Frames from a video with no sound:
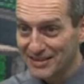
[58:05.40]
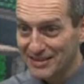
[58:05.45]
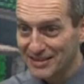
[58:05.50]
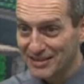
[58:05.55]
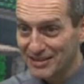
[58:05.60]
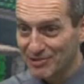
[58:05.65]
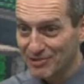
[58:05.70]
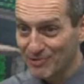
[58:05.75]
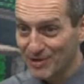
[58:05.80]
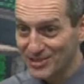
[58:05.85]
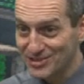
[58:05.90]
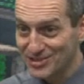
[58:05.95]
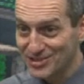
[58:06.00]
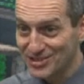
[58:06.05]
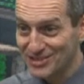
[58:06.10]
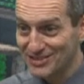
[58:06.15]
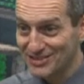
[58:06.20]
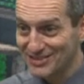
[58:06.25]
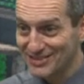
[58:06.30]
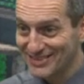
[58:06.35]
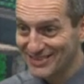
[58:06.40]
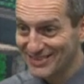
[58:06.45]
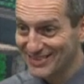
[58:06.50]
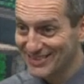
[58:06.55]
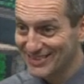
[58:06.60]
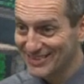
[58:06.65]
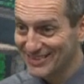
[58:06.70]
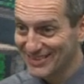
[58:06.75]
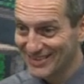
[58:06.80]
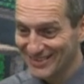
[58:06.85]
Question?
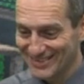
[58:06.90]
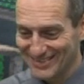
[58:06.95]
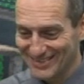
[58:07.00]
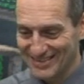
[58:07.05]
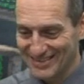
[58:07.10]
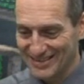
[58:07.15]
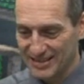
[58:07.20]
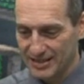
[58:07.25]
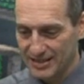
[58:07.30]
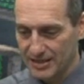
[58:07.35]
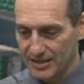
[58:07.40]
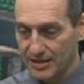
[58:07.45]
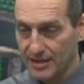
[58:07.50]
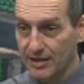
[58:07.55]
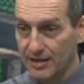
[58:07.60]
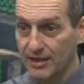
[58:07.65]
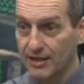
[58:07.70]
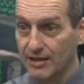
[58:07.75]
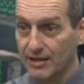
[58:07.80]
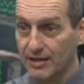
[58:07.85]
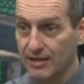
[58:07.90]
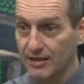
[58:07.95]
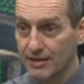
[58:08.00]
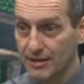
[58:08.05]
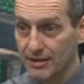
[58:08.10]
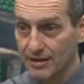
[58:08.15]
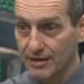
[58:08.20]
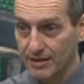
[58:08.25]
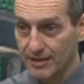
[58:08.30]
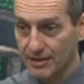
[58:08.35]
No question. I have
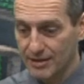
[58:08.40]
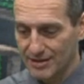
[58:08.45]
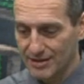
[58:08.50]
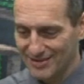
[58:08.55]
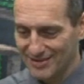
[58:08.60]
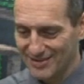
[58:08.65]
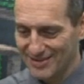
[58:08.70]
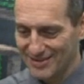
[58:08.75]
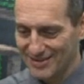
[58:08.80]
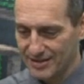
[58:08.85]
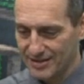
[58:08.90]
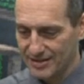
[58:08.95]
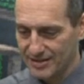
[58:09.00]
a question.